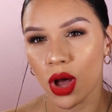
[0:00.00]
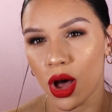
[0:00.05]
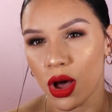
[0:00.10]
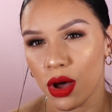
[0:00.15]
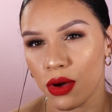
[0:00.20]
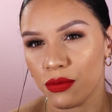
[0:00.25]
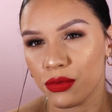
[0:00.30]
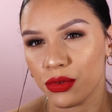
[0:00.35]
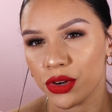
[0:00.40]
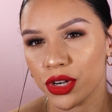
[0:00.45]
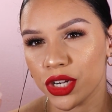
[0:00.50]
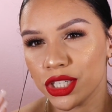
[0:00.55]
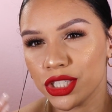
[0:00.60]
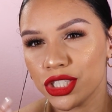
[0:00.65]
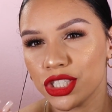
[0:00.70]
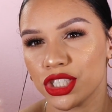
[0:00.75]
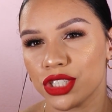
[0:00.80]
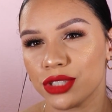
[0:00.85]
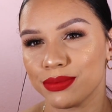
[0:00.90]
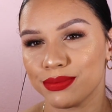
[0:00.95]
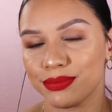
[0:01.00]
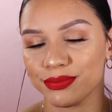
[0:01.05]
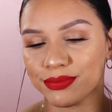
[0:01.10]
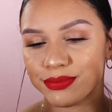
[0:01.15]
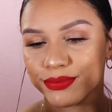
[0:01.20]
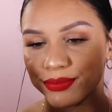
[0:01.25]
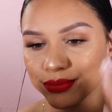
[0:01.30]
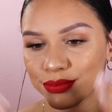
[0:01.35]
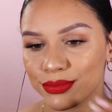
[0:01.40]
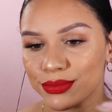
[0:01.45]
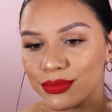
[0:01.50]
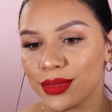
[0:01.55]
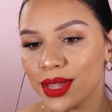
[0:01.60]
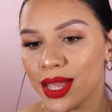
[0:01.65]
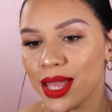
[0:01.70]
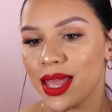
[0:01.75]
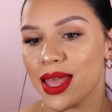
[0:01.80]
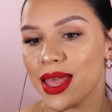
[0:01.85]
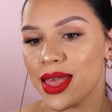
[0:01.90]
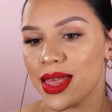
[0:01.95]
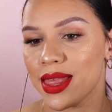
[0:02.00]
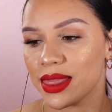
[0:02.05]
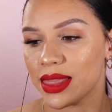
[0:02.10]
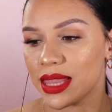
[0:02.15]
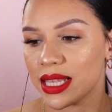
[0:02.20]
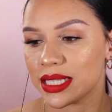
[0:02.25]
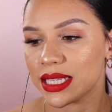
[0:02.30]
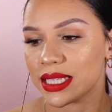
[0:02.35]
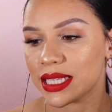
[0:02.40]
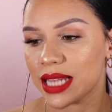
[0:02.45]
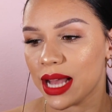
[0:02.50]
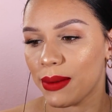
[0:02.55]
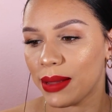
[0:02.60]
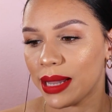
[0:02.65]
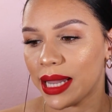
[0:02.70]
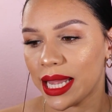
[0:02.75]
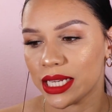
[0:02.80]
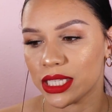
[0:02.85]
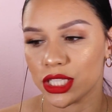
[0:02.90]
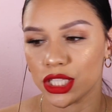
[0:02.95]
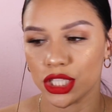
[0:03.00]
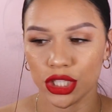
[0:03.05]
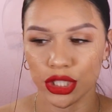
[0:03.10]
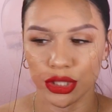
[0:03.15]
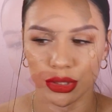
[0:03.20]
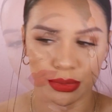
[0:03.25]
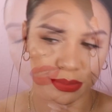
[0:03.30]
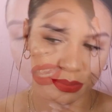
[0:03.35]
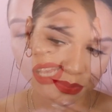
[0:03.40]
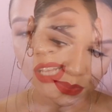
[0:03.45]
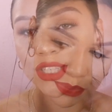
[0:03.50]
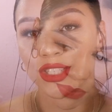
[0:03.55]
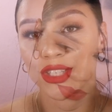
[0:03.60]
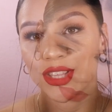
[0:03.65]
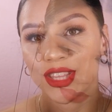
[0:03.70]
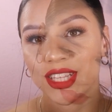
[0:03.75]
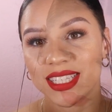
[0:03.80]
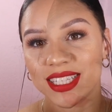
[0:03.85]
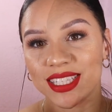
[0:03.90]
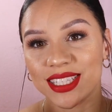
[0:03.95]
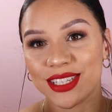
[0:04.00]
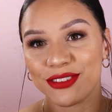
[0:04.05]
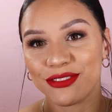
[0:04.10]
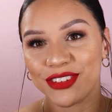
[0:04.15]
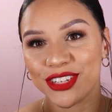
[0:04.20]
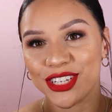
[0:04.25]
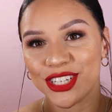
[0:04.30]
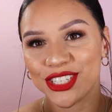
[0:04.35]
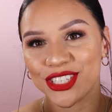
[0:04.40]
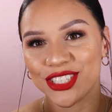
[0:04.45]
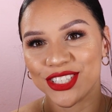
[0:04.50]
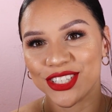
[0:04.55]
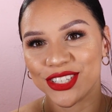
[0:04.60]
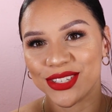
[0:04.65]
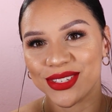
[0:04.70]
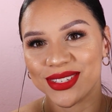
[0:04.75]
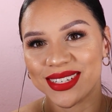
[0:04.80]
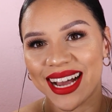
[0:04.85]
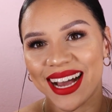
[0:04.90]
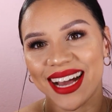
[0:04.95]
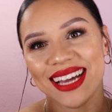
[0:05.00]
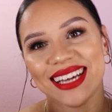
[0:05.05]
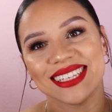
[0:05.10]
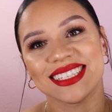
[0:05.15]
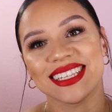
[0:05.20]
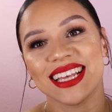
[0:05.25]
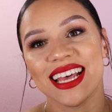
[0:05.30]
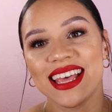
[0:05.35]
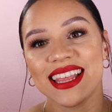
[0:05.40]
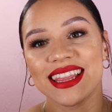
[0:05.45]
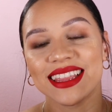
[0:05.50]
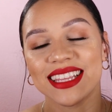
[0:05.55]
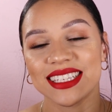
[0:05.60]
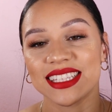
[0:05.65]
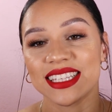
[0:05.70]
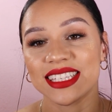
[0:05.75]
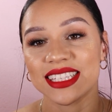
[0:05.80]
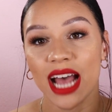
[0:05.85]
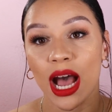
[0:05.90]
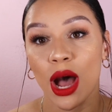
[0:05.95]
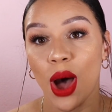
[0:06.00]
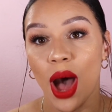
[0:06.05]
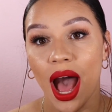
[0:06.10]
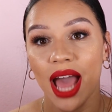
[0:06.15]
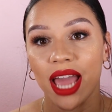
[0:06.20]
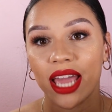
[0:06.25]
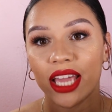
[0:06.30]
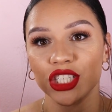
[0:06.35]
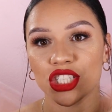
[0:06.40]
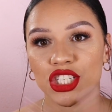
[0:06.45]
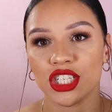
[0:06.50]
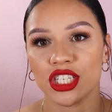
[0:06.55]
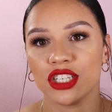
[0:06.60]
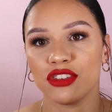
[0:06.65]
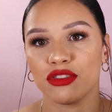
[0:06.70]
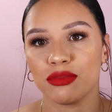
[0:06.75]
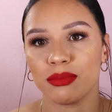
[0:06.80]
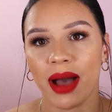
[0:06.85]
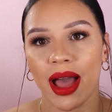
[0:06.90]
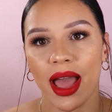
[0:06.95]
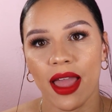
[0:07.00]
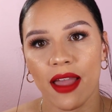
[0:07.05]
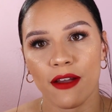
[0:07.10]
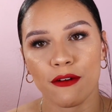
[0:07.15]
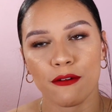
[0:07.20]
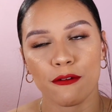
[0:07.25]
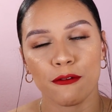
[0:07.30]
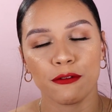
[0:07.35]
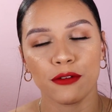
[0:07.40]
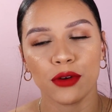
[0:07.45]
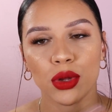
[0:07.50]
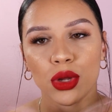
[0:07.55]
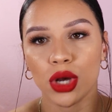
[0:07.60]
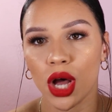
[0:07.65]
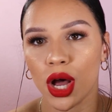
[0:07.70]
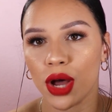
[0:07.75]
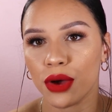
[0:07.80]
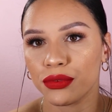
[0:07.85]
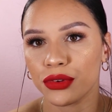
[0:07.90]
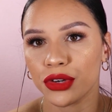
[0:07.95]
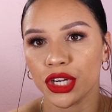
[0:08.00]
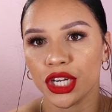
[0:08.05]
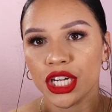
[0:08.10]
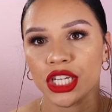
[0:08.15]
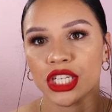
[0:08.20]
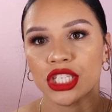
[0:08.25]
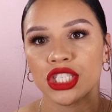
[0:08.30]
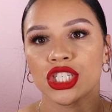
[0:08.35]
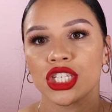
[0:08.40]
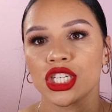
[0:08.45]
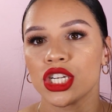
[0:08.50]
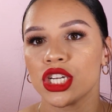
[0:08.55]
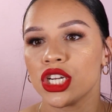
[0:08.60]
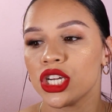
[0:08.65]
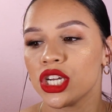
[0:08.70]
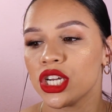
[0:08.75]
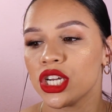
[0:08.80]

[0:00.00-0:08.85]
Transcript: coverage, this is how I like to do. So this is the finished look, you guys. This is how I achieve my full coverage